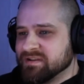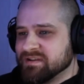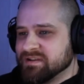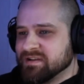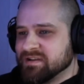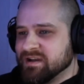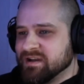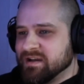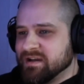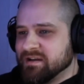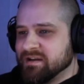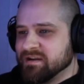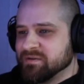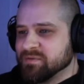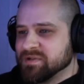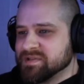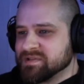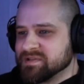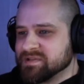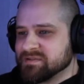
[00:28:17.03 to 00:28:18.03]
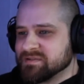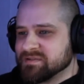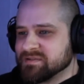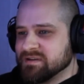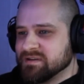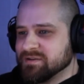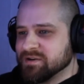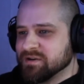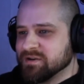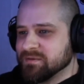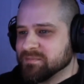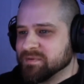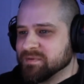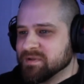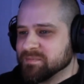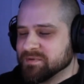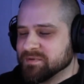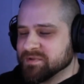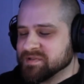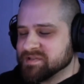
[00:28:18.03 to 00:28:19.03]
I'd always, heard
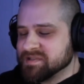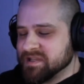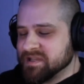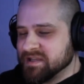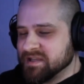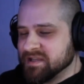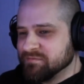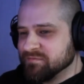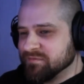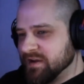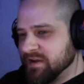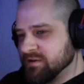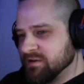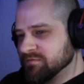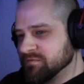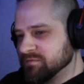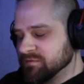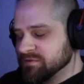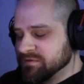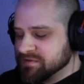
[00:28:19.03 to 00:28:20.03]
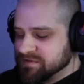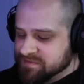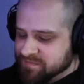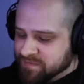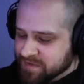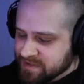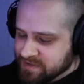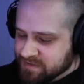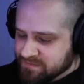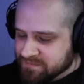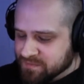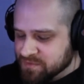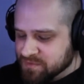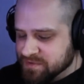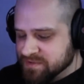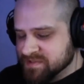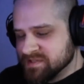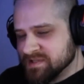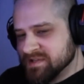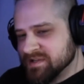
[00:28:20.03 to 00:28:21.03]
people saying Fire Force.
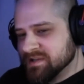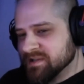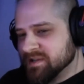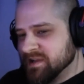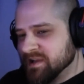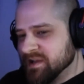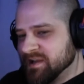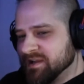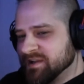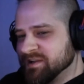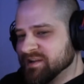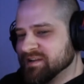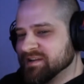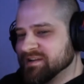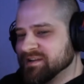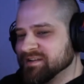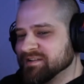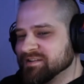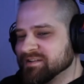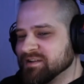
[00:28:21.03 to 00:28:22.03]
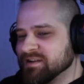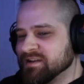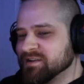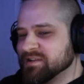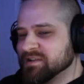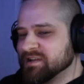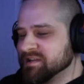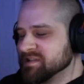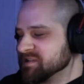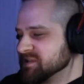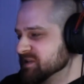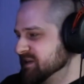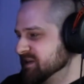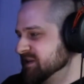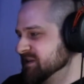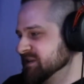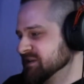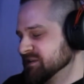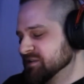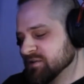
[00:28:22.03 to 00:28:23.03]
And, then I saw it
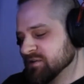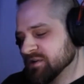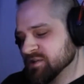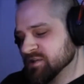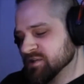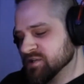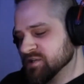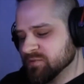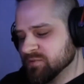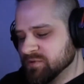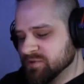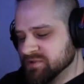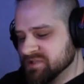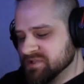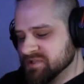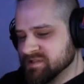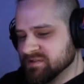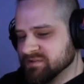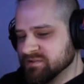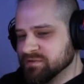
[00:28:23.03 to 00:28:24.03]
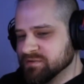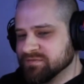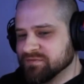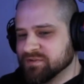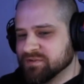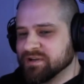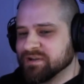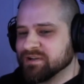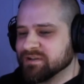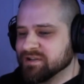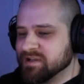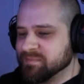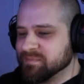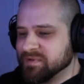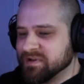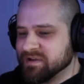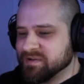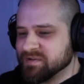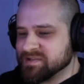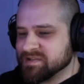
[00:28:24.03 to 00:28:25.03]
on Crunchyroll, just a little front clip, and
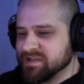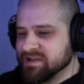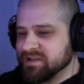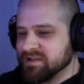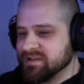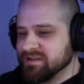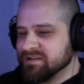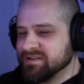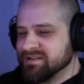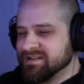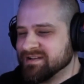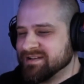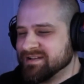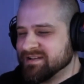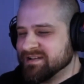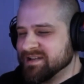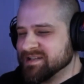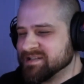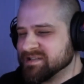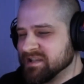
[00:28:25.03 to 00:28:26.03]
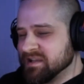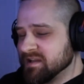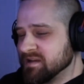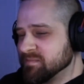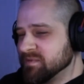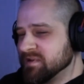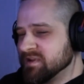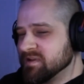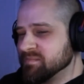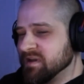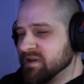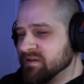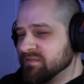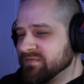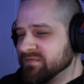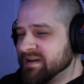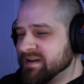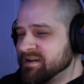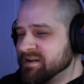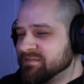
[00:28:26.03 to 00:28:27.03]
I was like, it's anime about
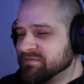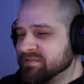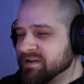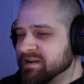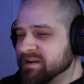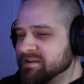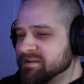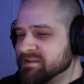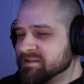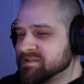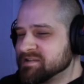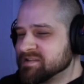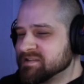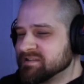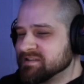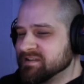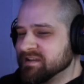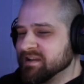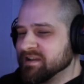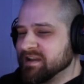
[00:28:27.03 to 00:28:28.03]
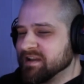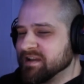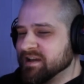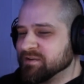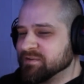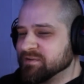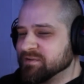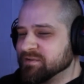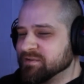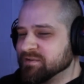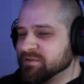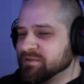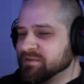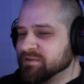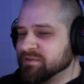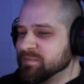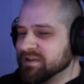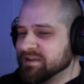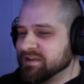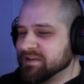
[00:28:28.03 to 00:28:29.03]
firefighters? I don't know,
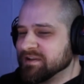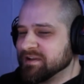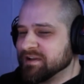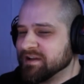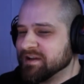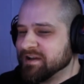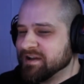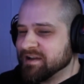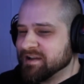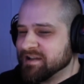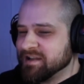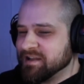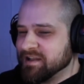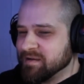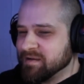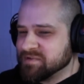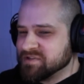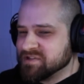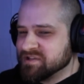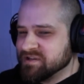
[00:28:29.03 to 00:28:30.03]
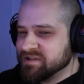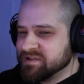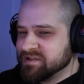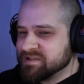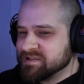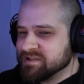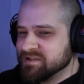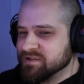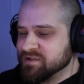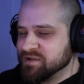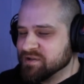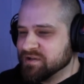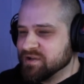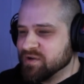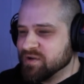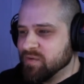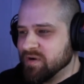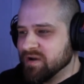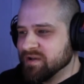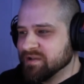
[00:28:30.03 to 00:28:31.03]
man. I'm sure it's good
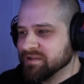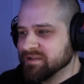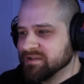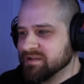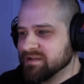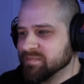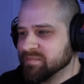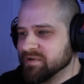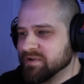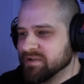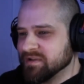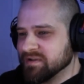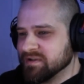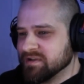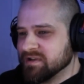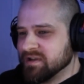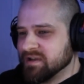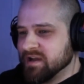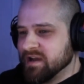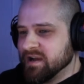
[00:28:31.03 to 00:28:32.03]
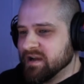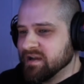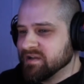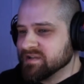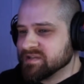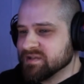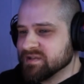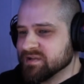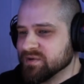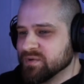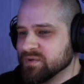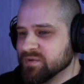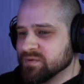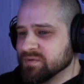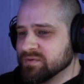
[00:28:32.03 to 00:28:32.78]
quality, but I also